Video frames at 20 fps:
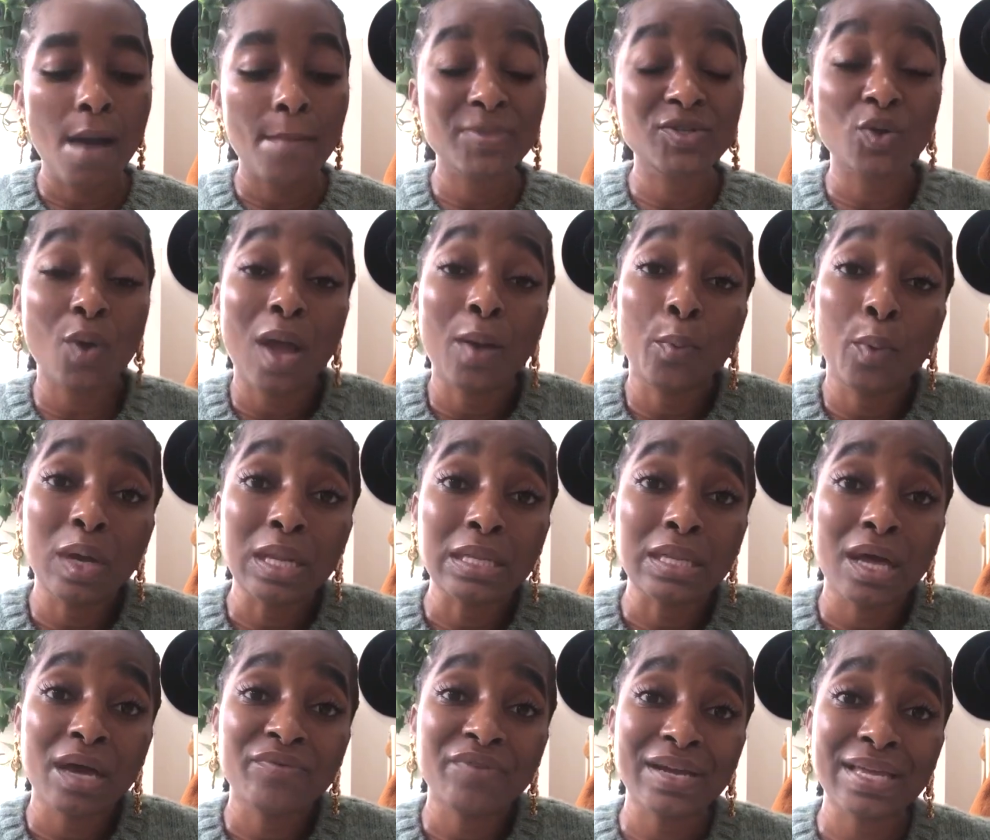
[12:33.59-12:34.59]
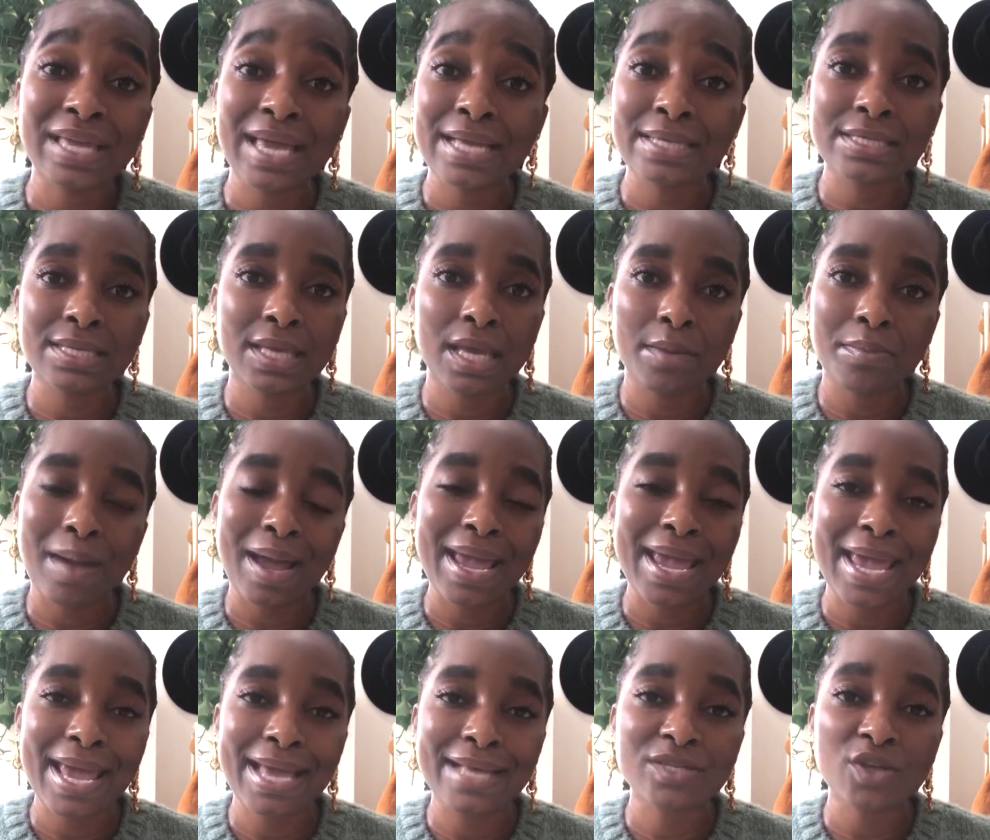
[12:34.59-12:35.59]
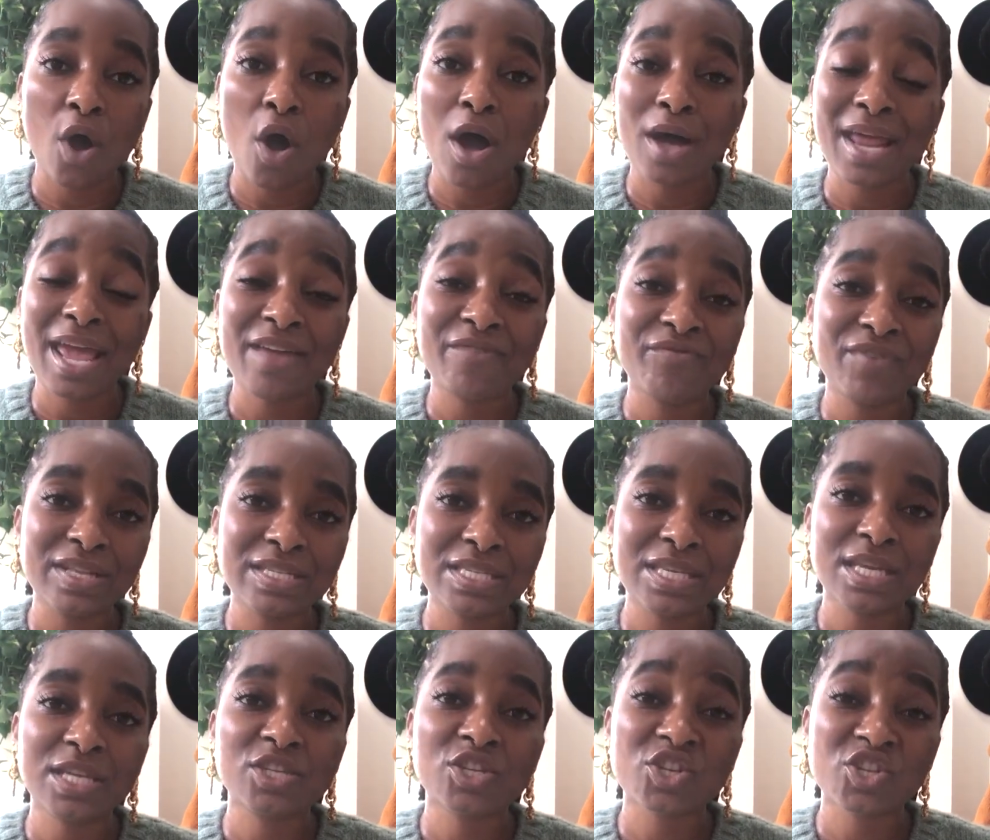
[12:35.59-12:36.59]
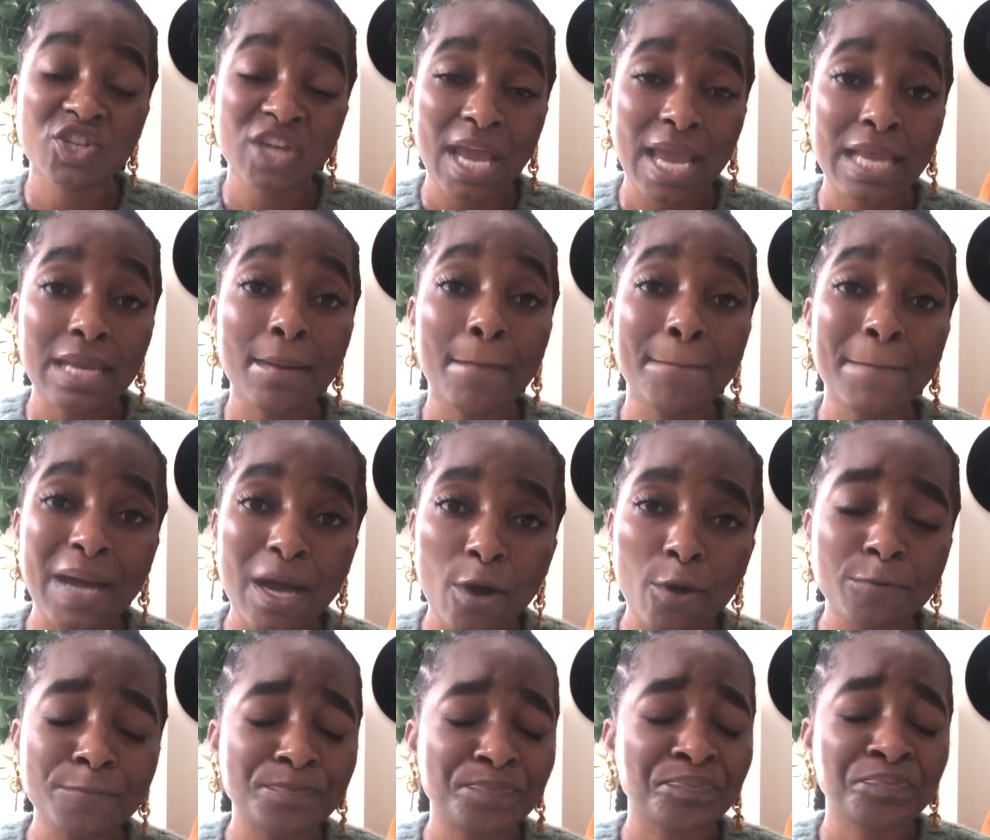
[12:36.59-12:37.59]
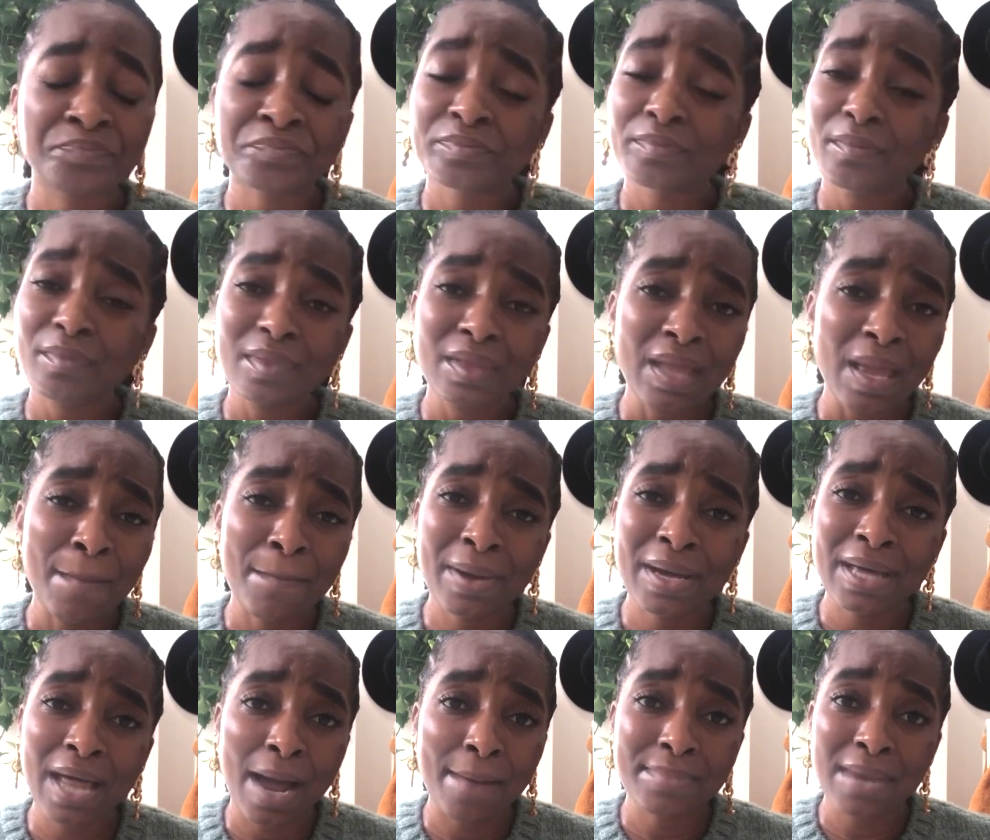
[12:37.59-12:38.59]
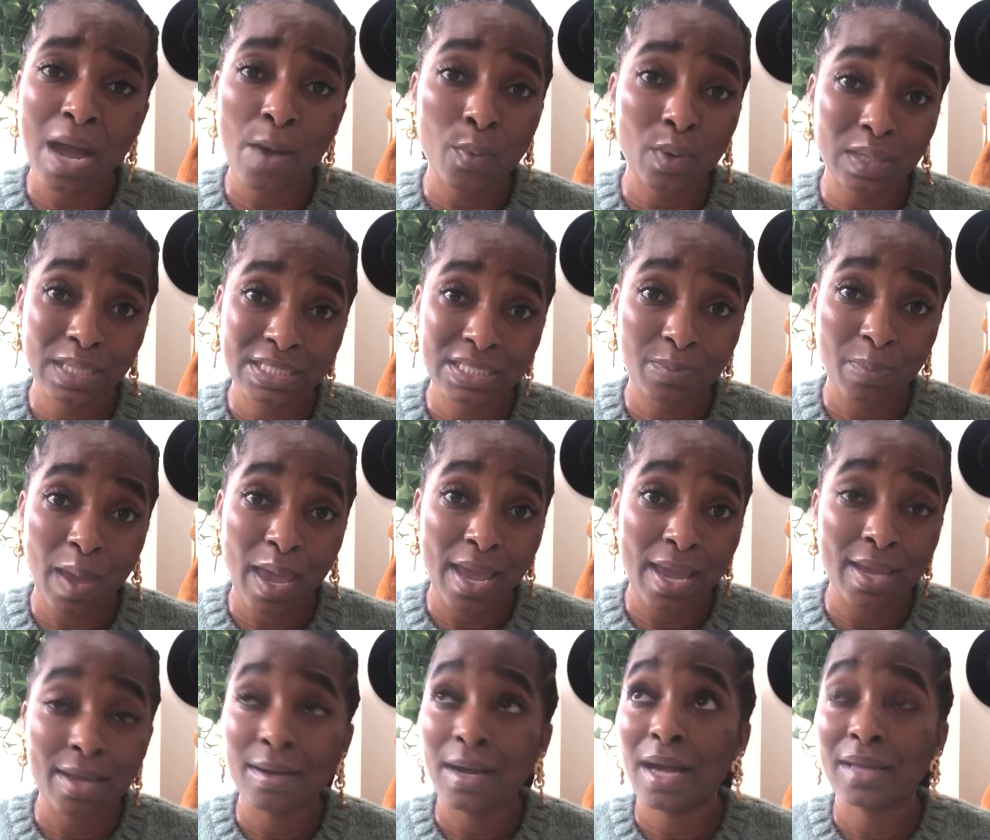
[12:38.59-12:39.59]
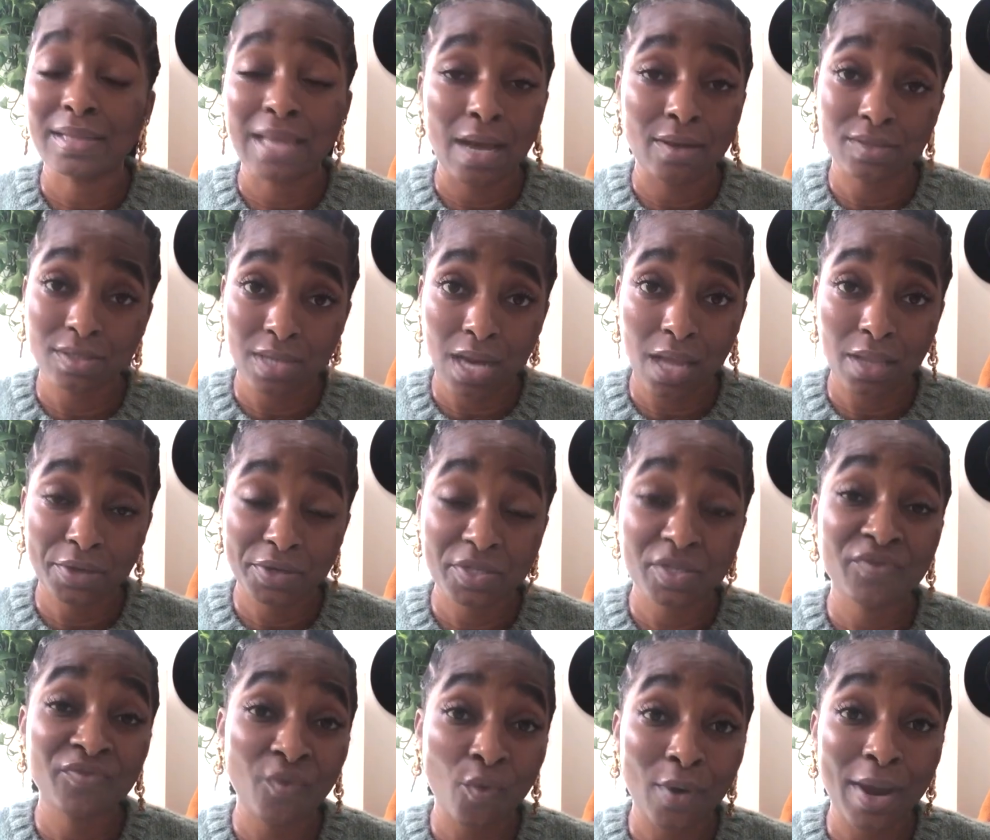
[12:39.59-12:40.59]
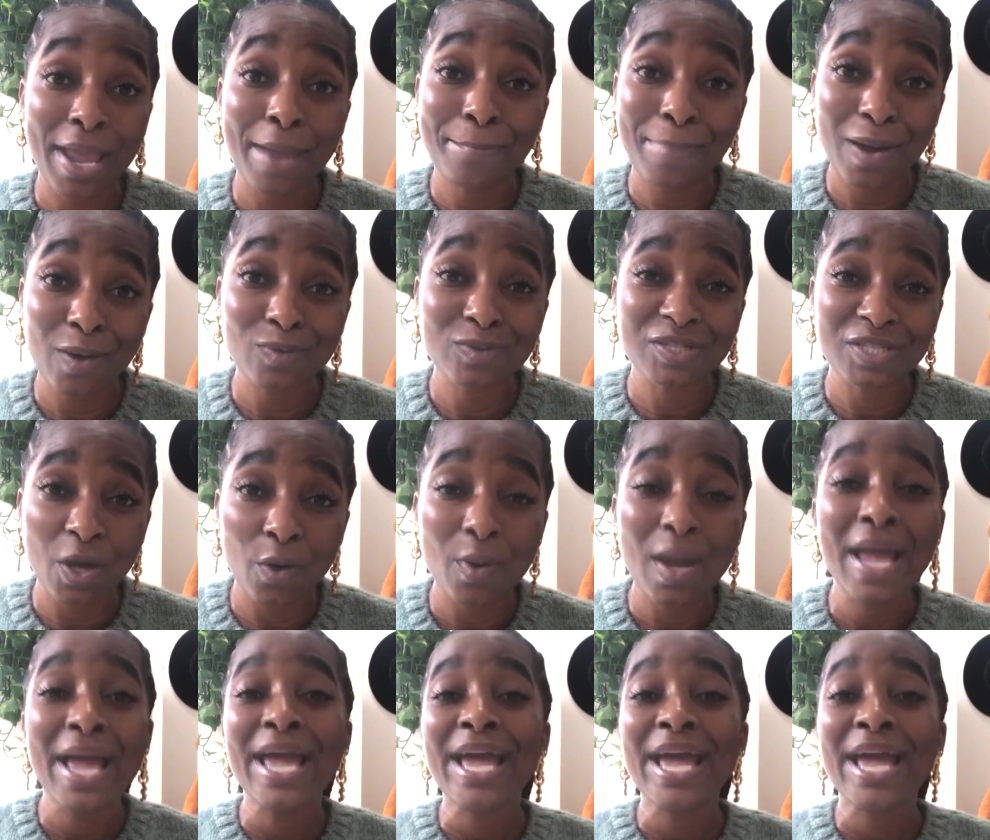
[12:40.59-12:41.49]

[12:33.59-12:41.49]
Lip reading: So I would love again to get my hands on a vintage chain belt, but I'm not willing to pay $1,000 for a belt. So